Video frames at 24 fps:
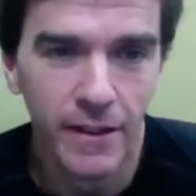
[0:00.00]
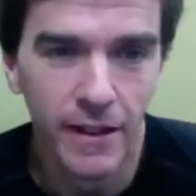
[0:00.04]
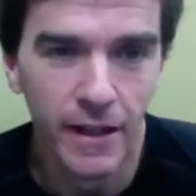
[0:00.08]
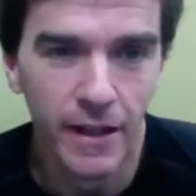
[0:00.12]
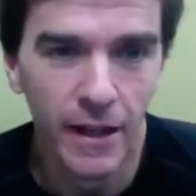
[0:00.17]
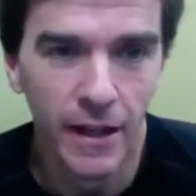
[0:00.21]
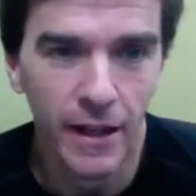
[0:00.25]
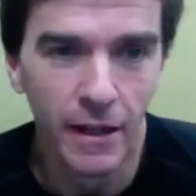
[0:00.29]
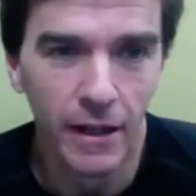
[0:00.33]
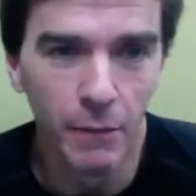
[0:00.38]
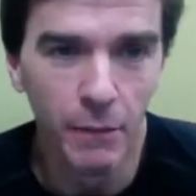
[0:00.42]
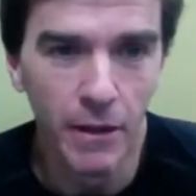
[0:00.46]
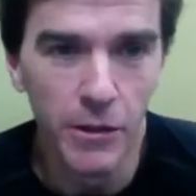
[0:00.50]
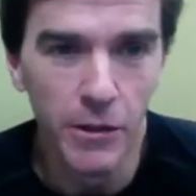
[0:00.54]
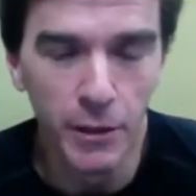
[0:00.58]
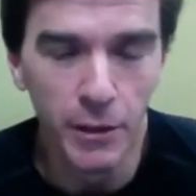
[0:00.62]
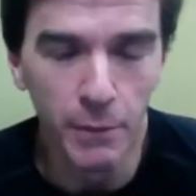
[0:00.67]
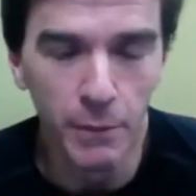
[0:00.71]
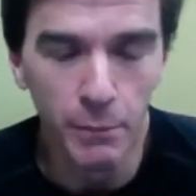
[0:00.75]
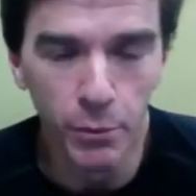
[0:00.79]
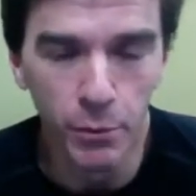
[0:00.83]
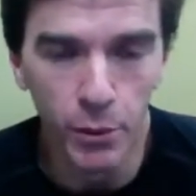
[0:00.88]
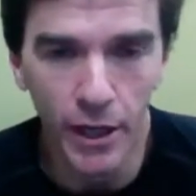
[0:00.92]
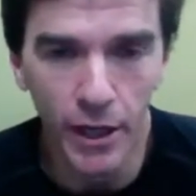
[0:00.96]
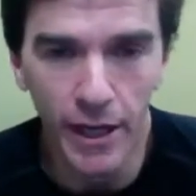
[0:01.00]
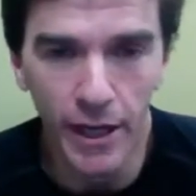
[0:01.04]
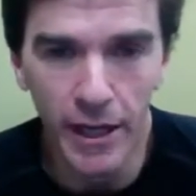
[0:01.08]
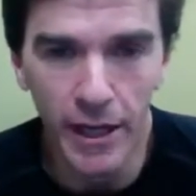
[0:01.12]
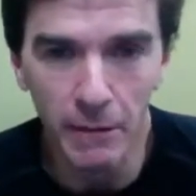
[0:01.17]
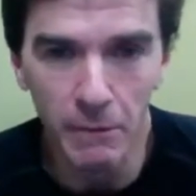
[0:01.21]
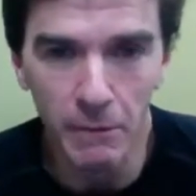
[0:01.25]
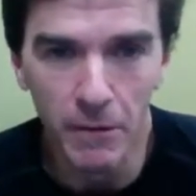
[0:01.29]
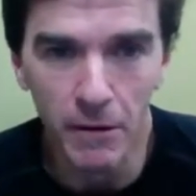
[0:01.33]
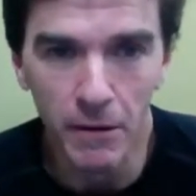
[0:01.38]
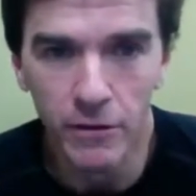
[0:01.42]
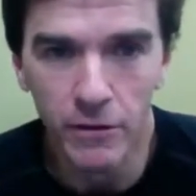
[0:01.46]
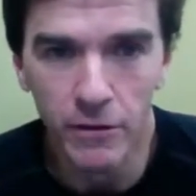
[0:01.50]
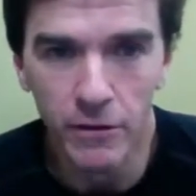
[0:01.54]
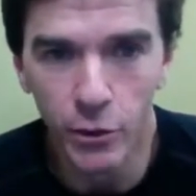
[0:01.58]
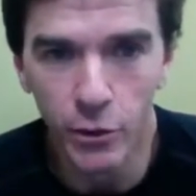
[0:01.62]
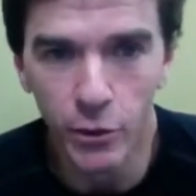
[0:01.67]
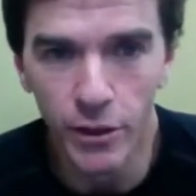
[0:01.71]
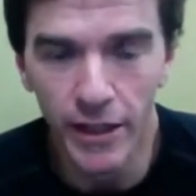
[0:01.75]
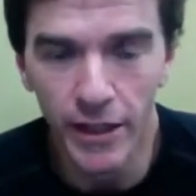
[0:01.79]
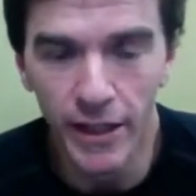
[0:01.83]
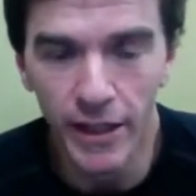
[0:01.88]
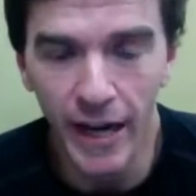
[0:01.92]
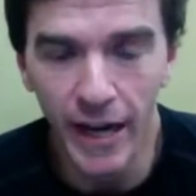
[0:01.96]
and you can play
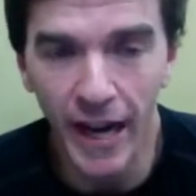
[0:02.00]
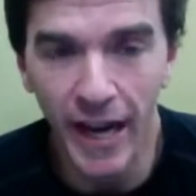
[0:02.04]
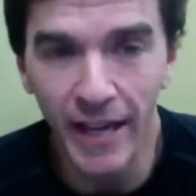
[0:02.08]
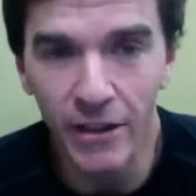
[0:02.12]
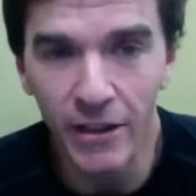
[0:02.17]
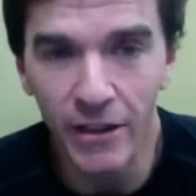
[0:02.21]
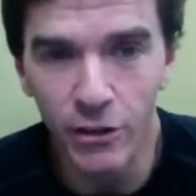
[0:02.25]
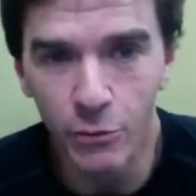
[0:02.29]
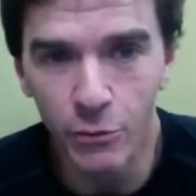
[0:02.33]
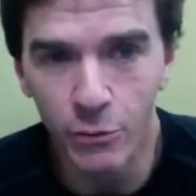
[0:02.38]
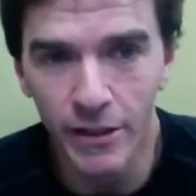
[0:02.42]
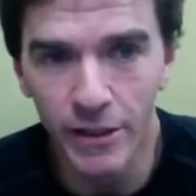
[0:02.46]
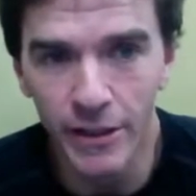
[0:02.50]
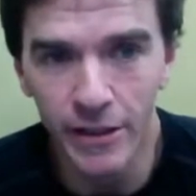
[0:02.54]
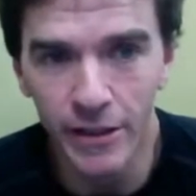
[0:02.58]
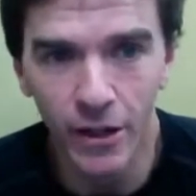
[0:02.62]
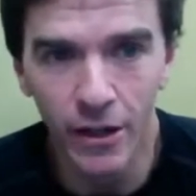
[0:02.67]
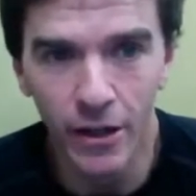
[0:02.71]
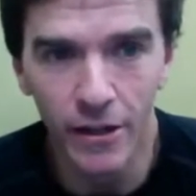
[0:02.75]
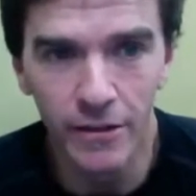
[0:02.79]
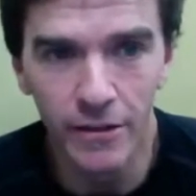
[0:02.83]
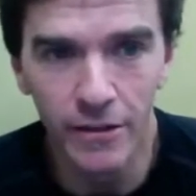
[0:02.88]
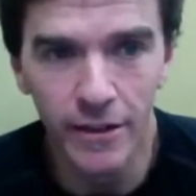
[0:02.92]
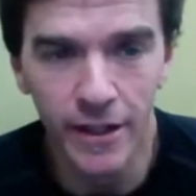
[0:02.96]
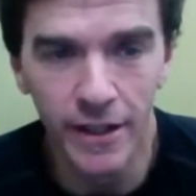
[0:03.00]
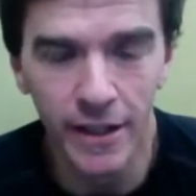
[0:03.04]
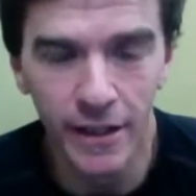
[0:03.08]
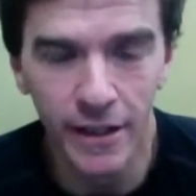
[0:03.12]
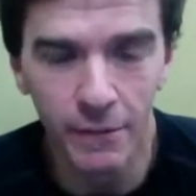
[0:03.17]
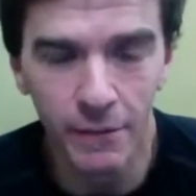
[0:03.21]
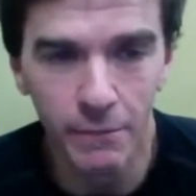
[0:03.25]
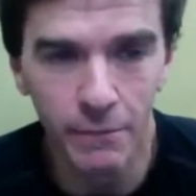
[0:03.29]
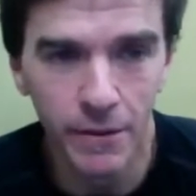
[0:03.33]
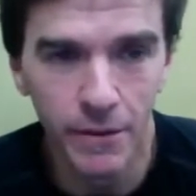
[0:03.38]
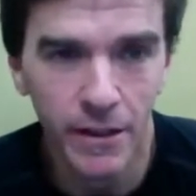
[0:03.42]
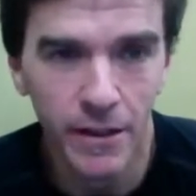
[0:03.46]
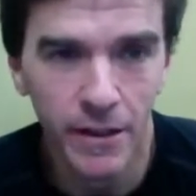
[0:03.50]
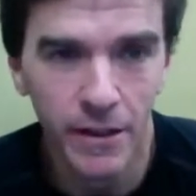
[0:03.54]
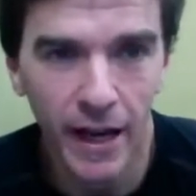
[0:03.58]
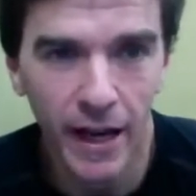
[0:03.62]
2D and 3D content in them.